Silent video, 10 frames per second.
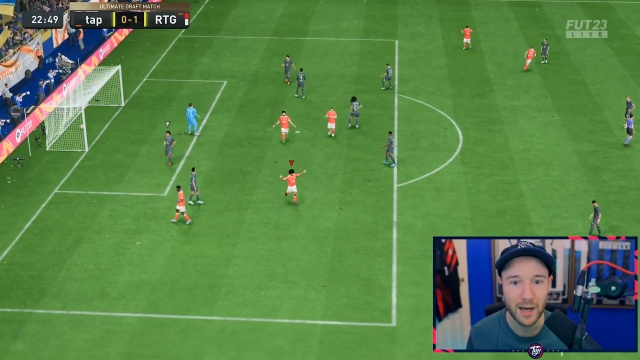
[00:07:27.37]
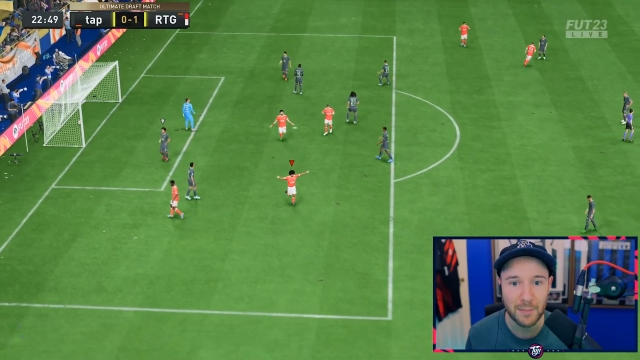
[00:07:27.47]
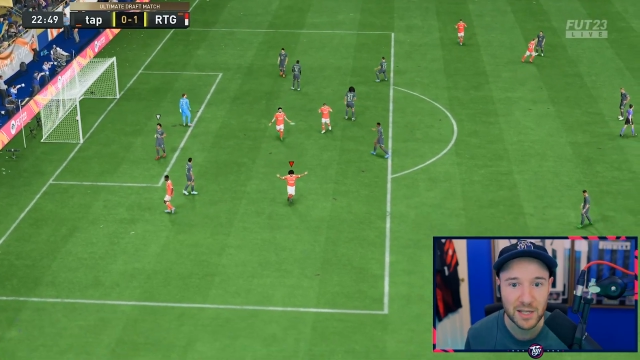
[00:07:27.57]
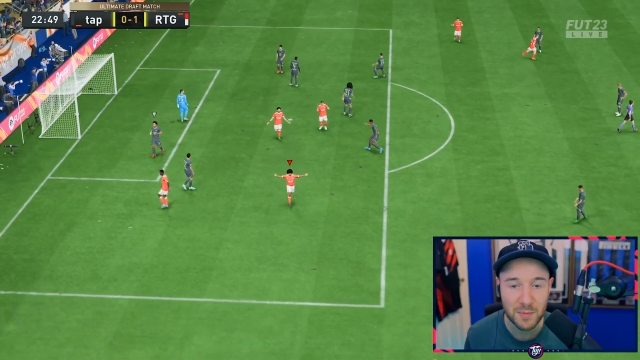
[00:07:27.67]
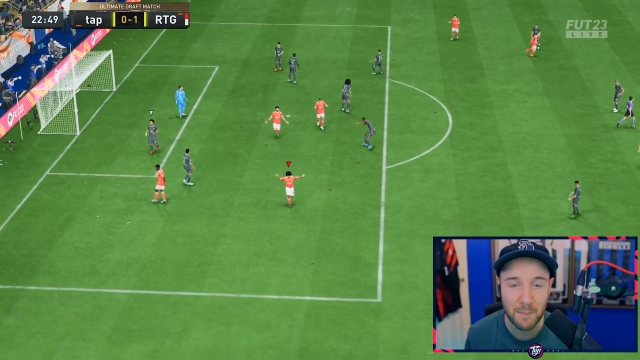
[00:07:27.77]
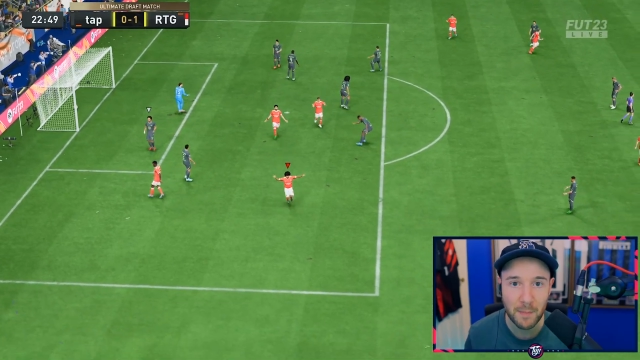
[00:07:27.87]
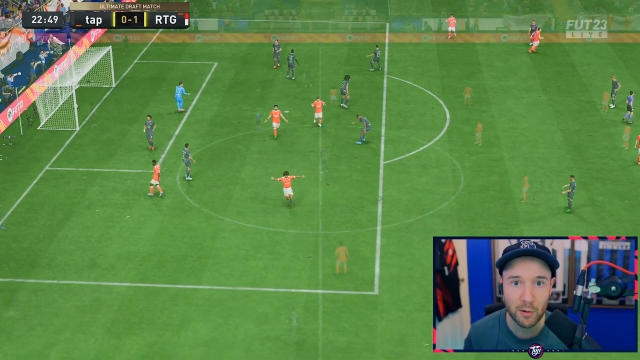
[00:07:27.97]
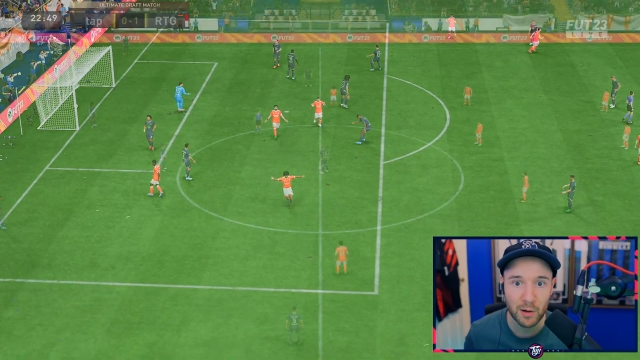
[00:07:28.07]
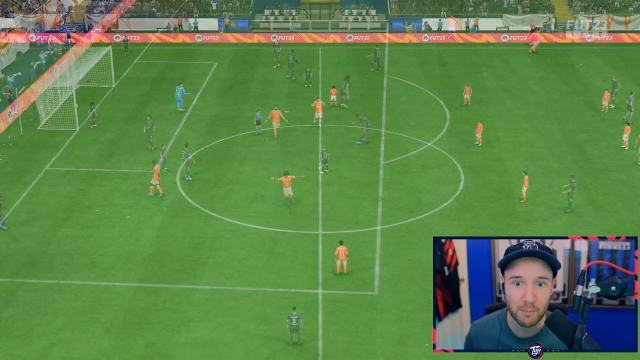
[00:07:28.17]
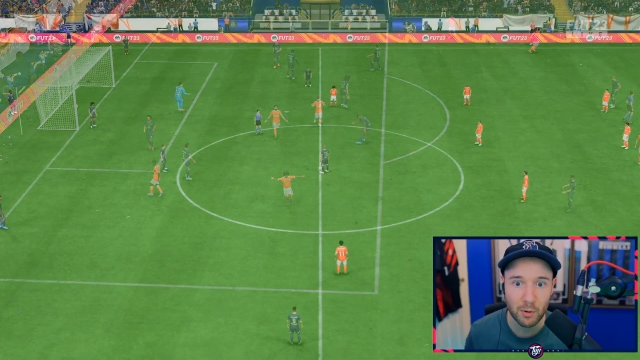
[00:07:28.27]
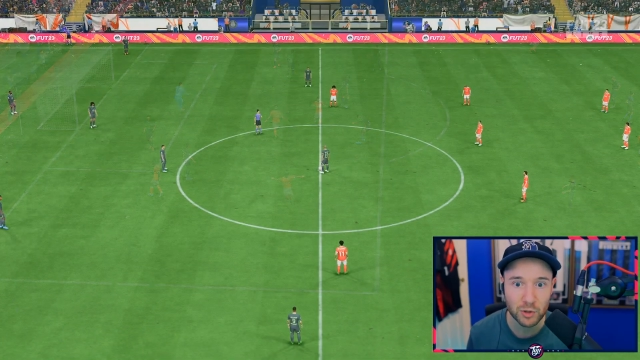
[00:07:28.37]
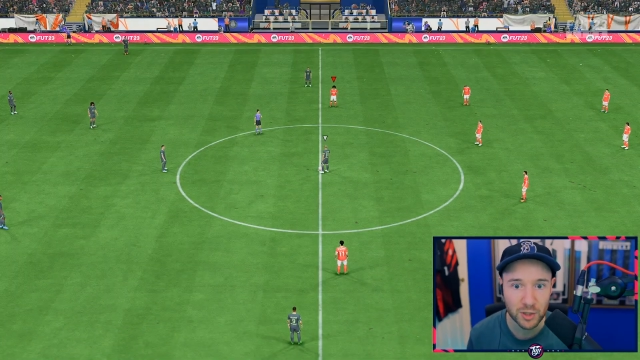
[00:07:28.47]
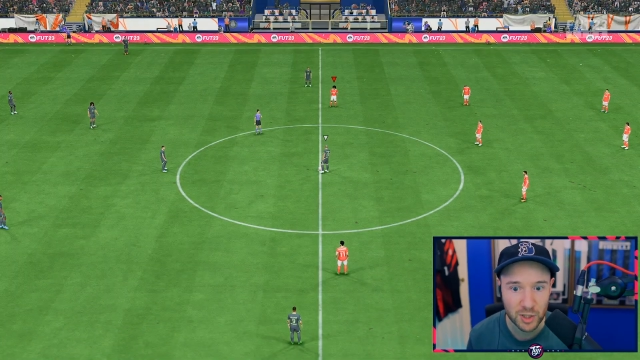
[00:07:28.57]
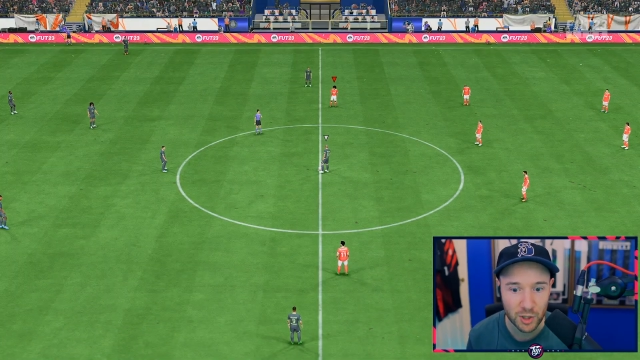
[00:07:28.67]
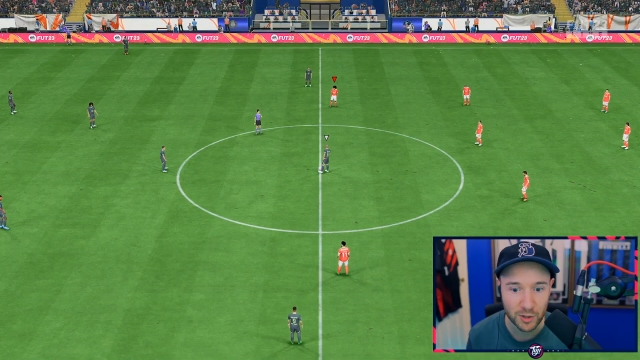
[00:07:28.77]
I mean, he's been burying most
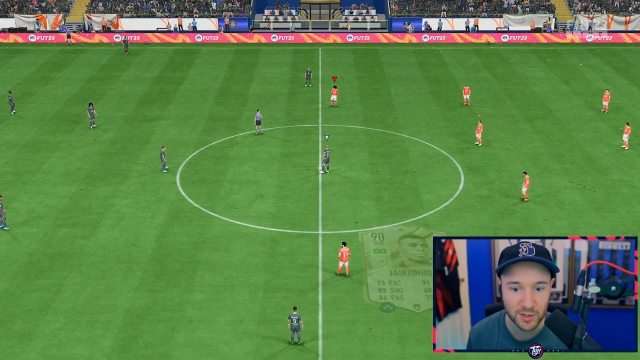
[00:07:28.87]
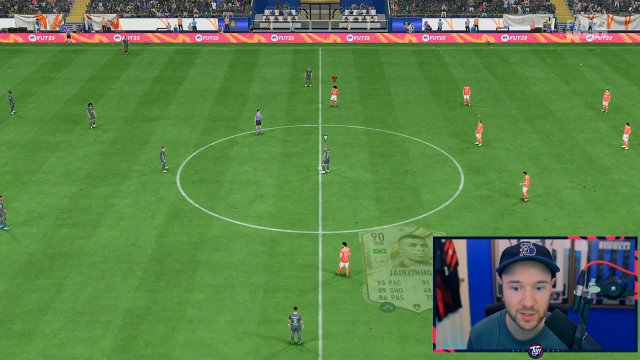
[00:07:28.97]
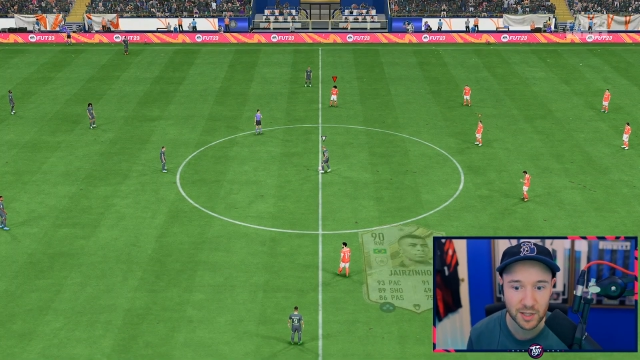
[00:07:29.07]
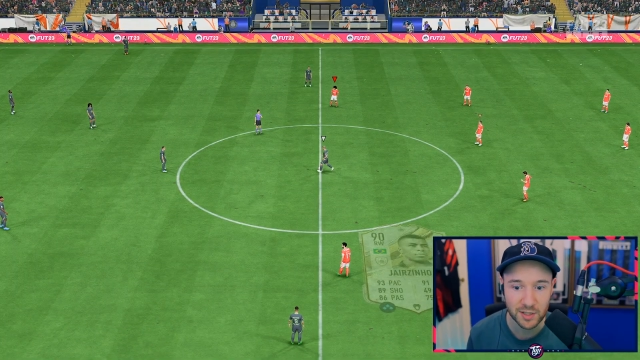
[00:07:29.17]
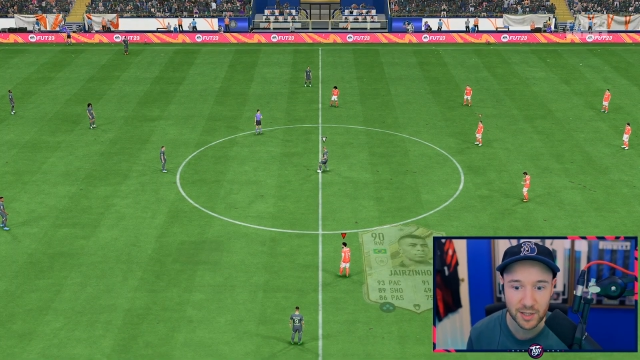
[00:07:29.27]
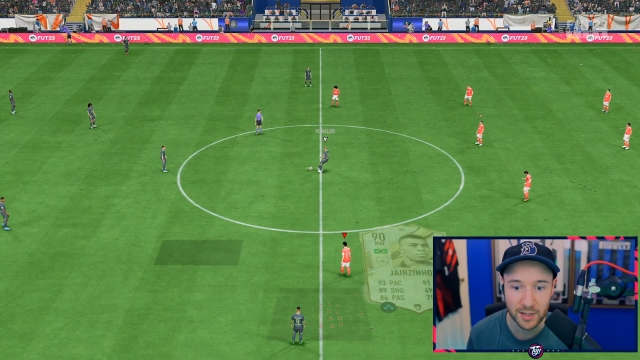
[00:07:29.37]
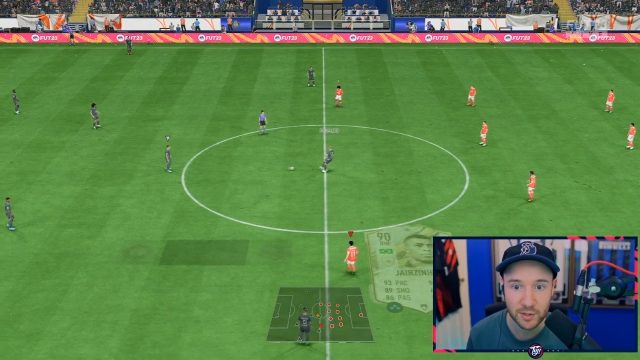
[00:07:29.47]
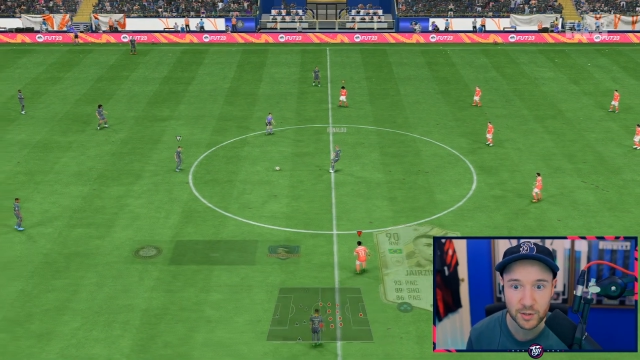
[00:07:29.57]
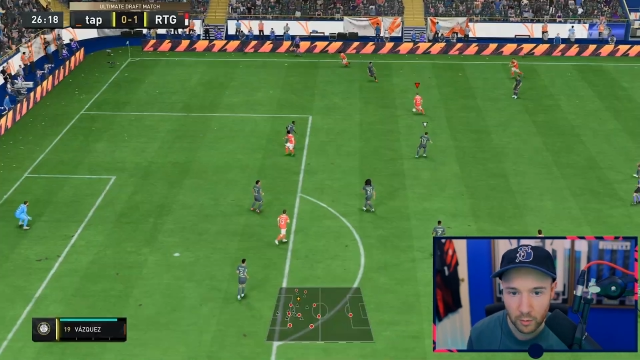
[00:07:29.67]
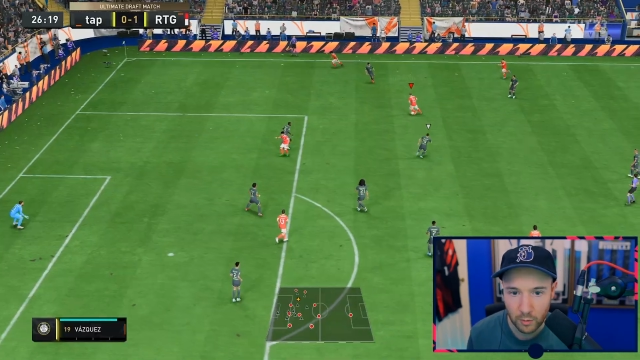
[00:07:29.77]
of the chances that he's had.